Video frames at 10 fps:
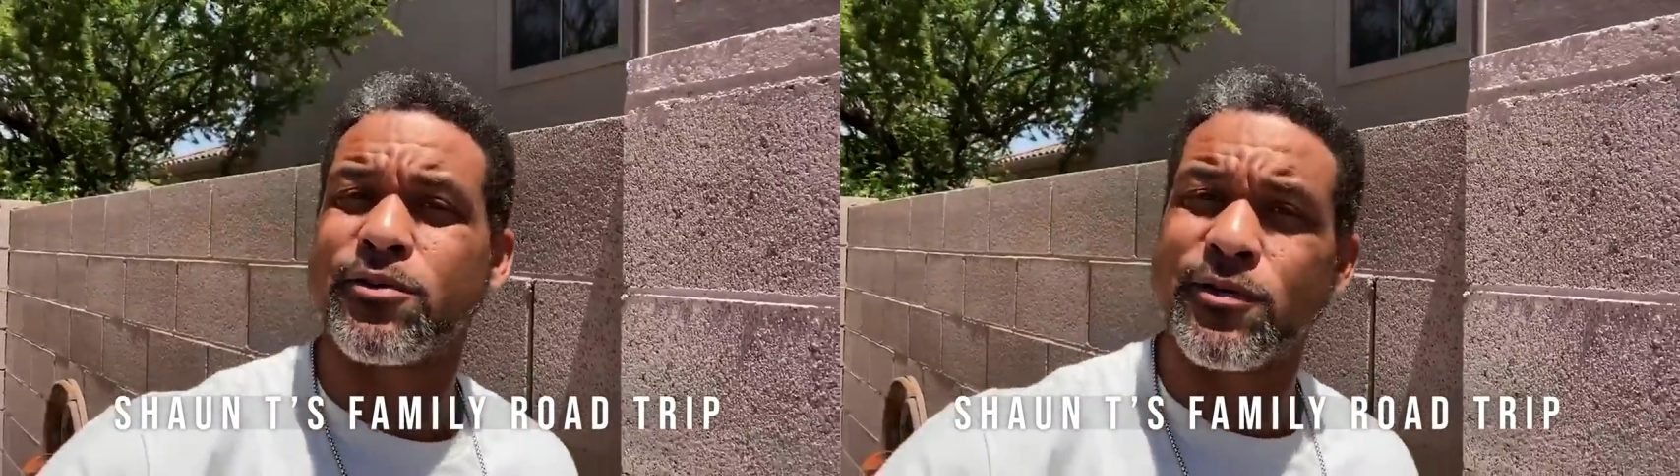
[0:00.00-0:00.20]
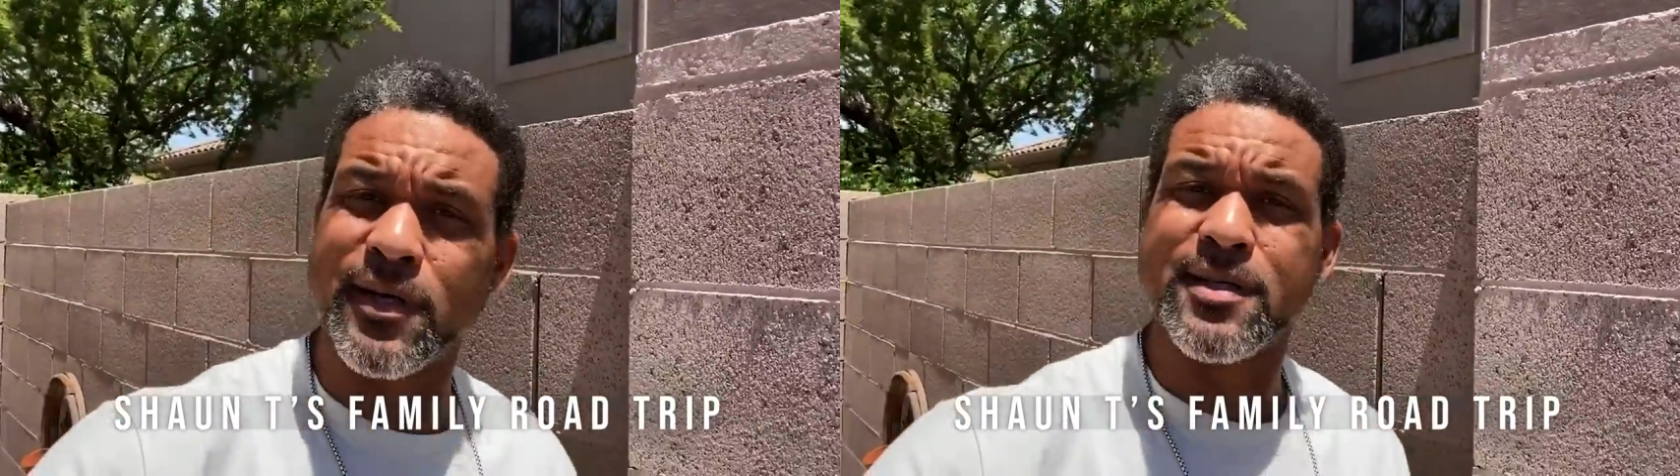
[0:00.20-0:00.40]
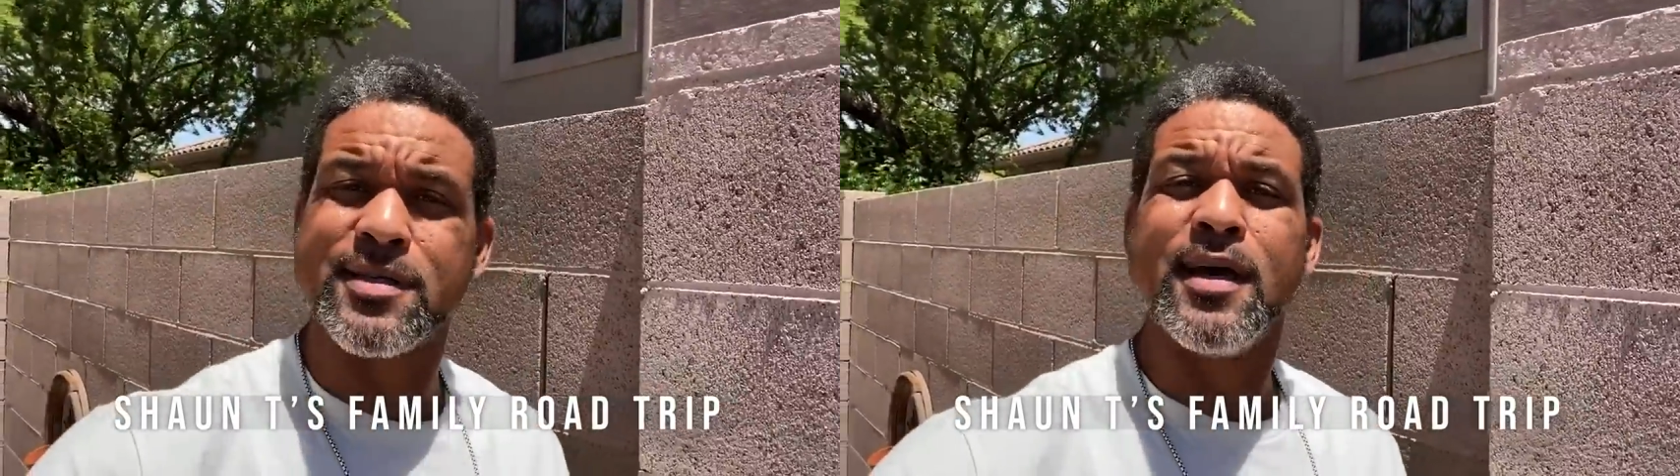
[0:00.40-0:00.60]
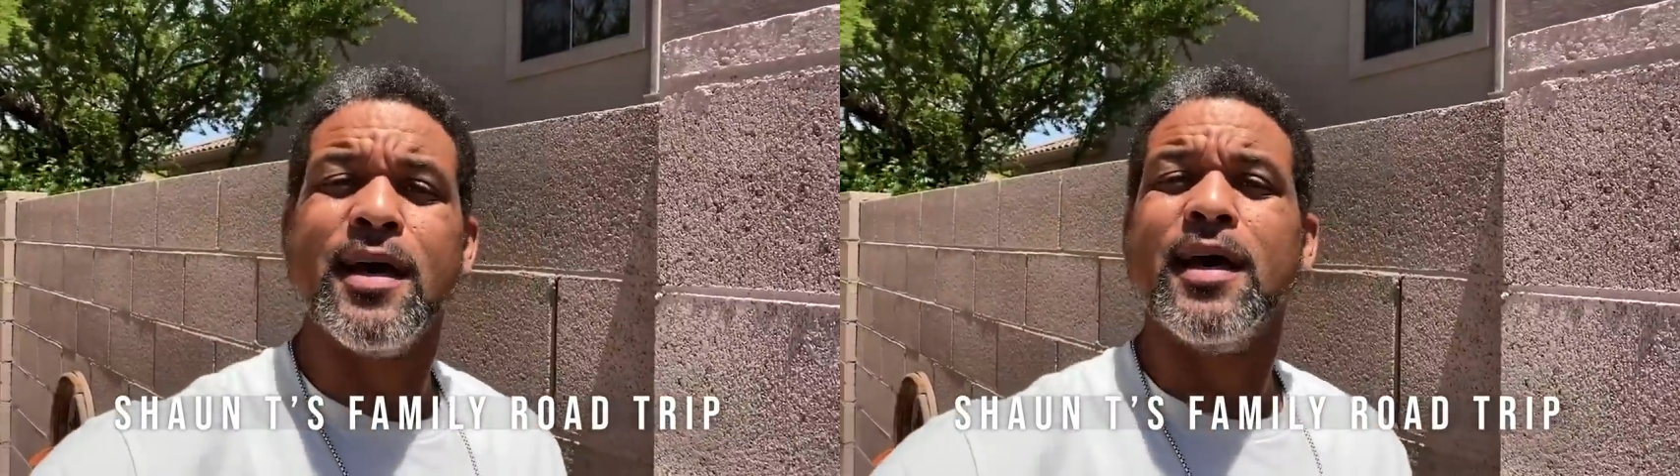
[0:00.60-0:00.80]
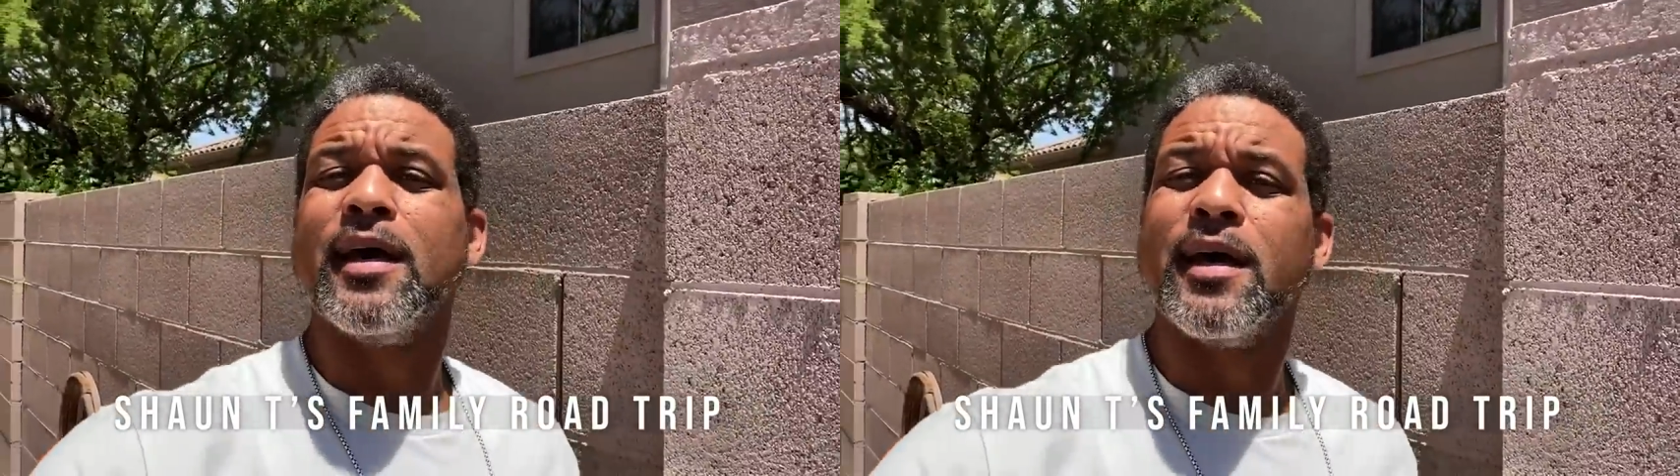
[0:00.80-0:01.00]
degrees
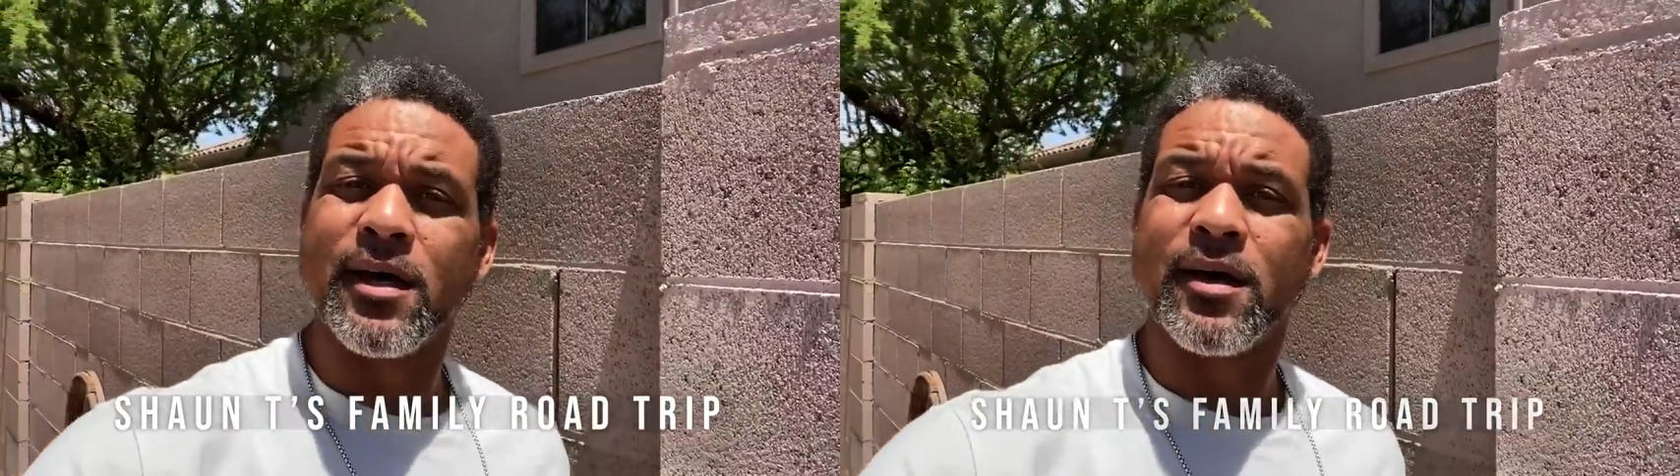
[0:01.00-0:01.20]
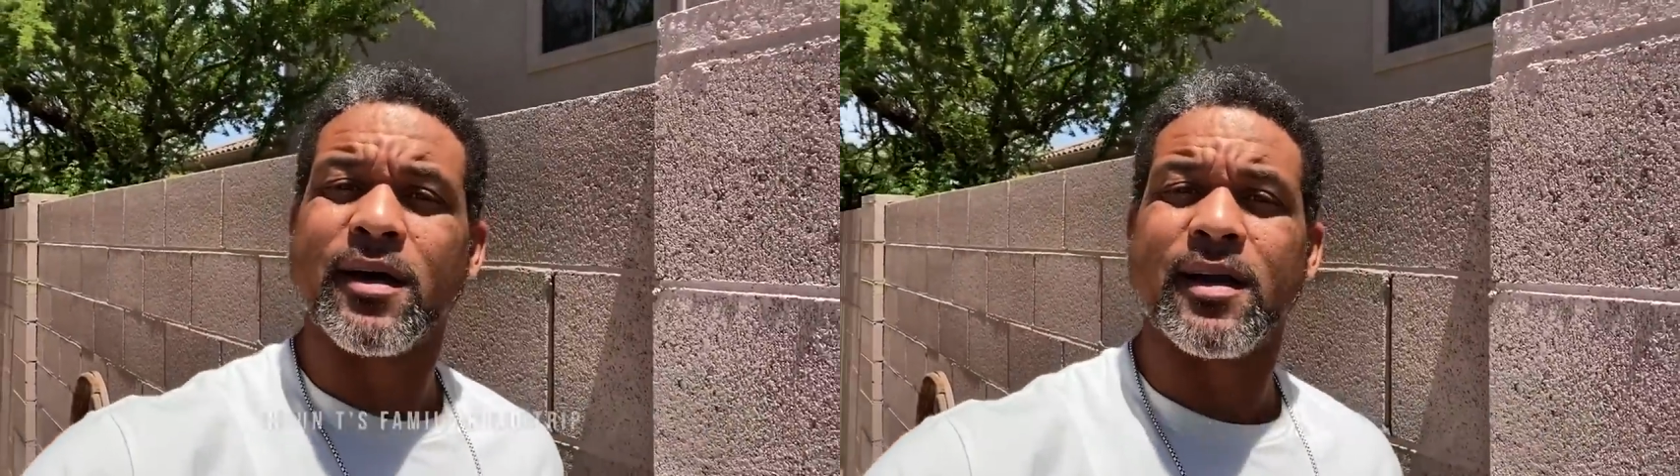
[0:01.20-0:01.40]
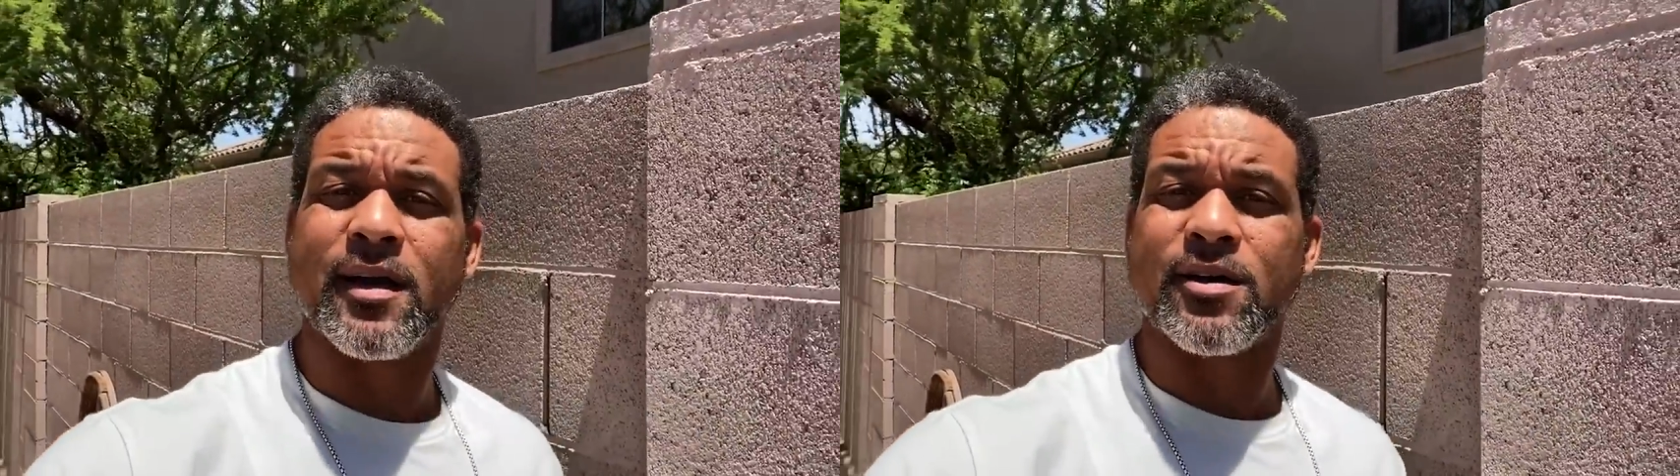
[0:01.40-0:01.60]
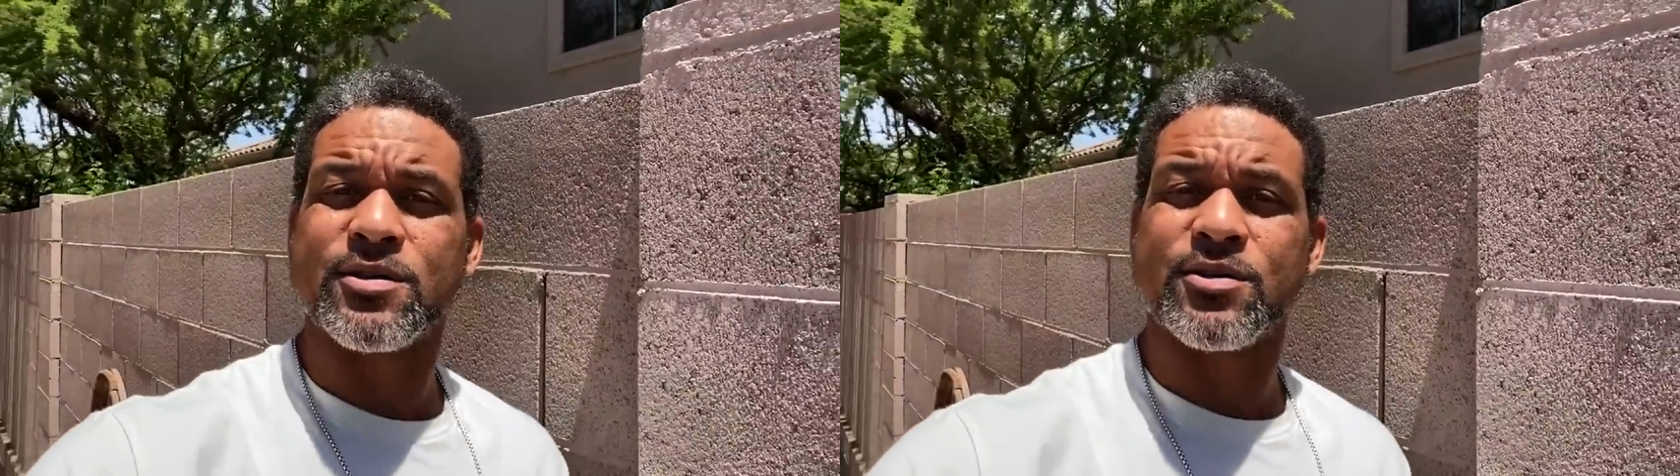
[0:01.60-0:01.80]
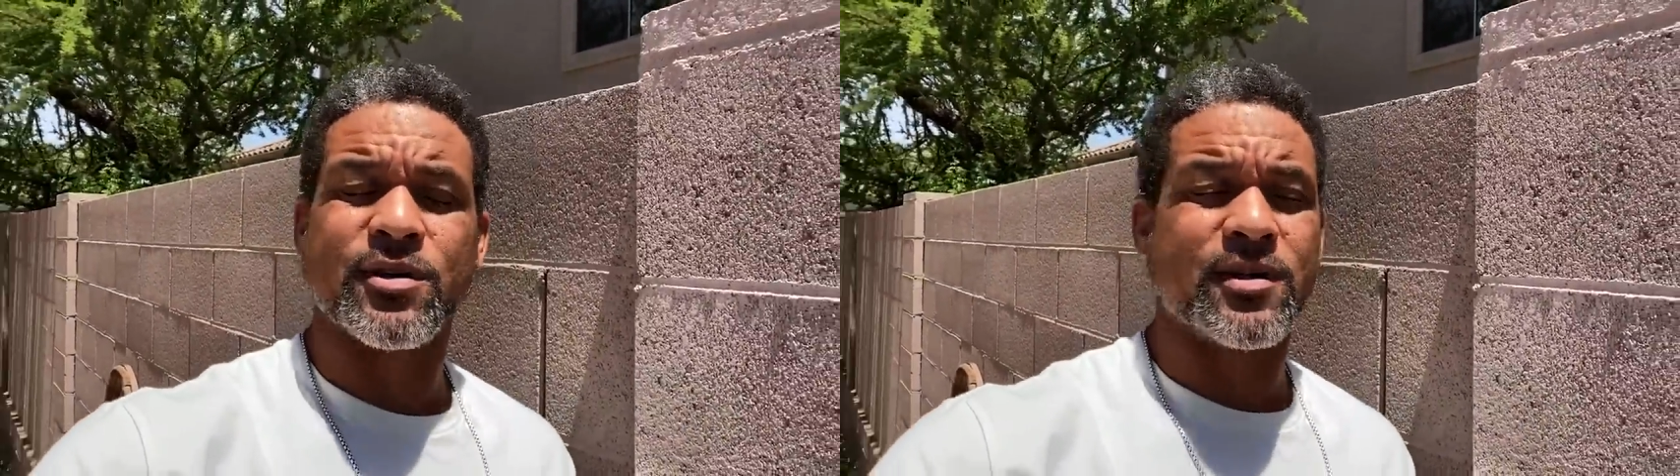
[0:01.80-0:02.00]
here in
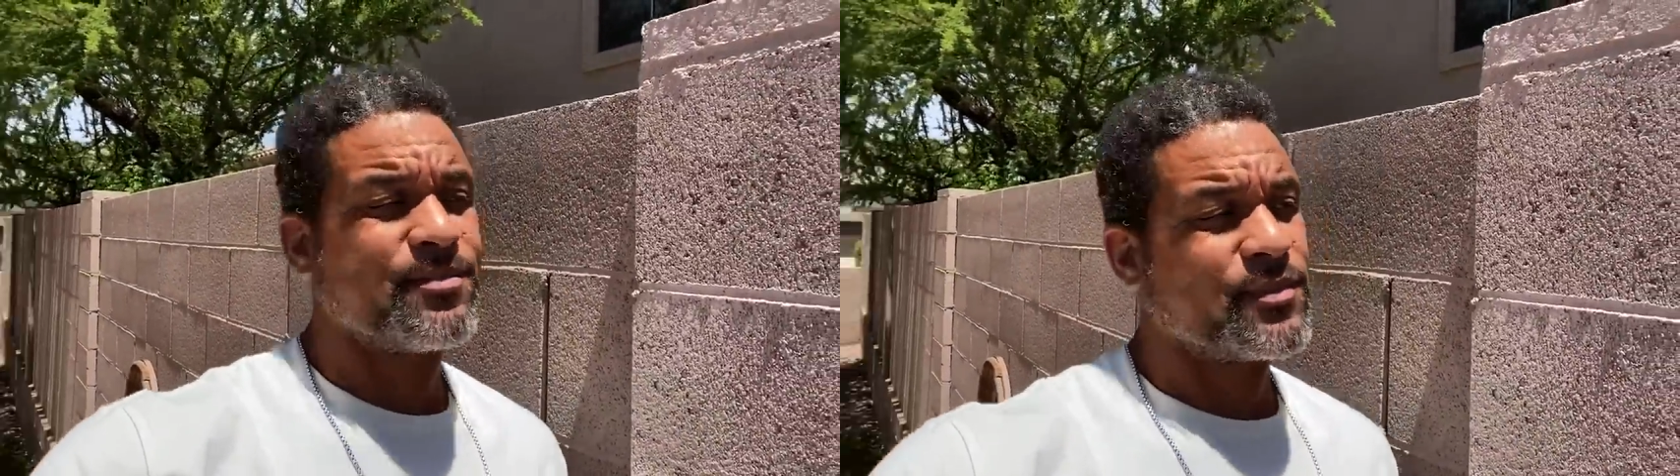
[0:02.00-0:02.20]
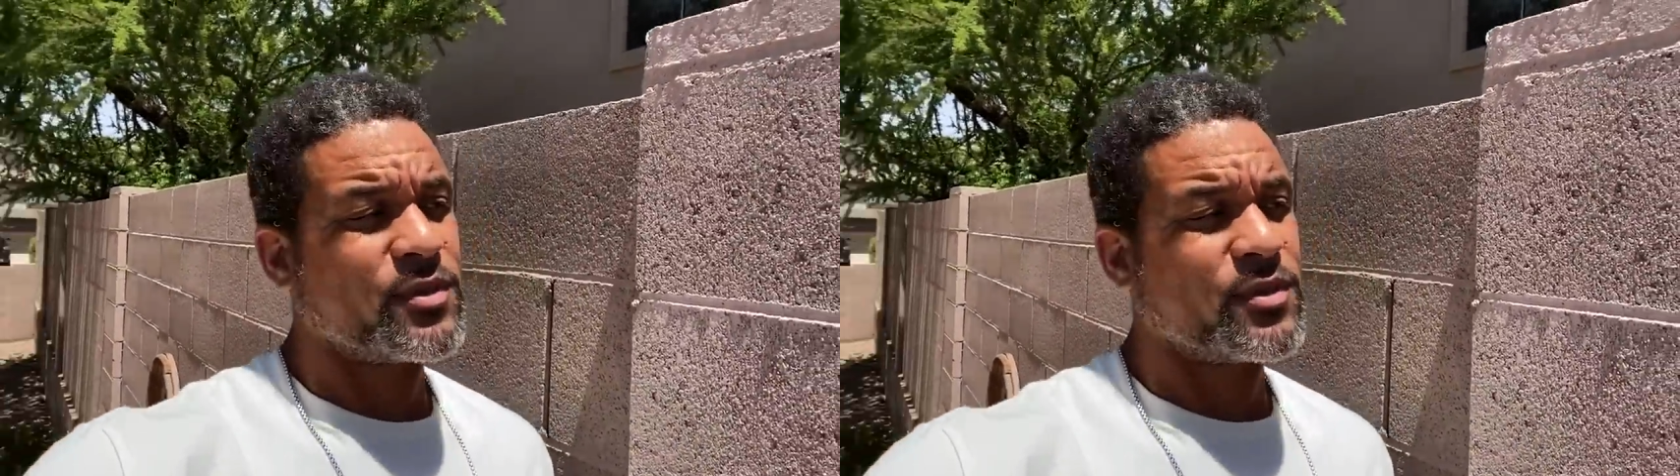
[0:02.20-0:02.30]
Arizona.